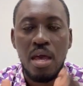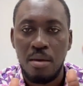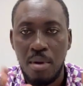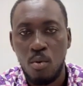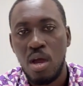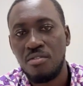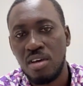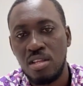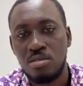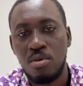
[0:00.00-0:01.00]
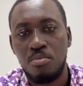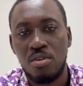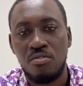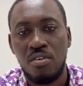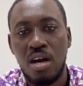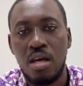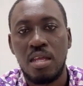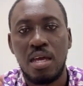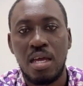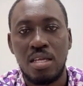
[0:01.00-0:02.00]
My wife had a separate file and
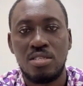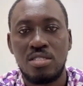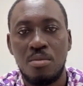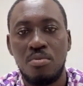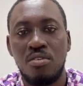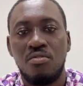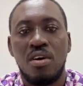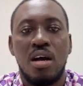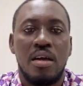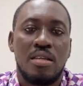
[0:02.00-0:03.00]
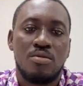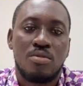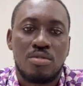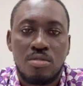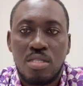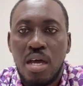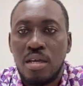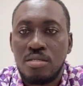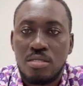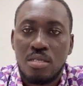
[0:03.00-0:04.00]
I had a separate file, and it was
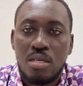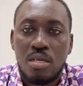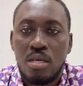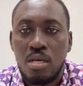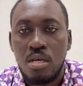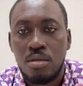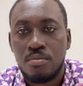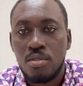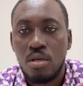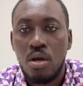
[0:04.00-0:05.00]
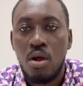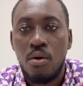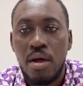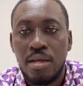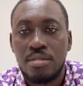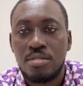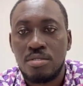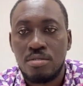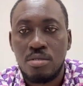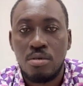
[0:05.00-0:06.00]
nice. All right,
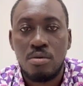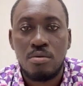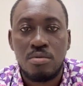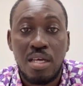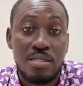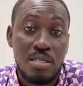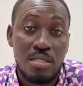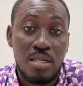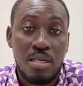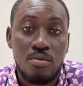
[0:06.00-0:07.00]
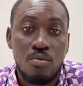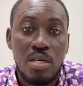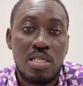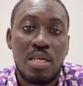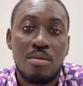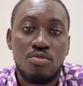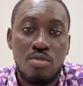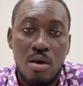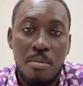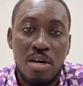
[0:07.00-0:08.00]
so that's it. And then when it came to
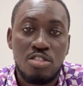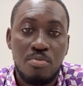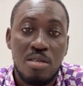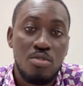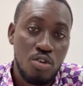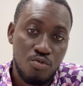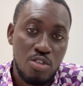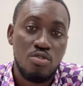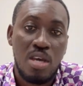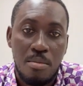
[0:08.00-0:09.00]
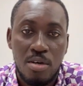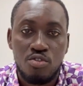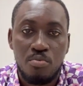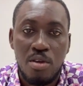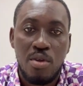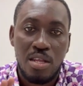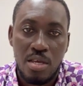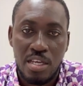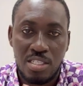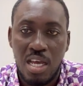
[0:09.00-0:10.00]
the amount paid, because we knew the amount to pay, we had the
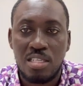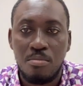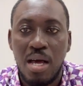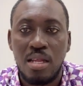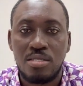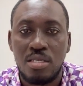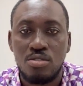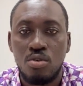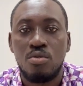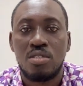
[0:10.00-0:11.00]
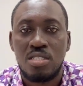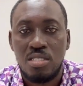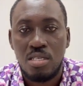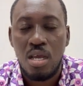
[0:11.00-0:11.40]
exact balance, and so it was easy.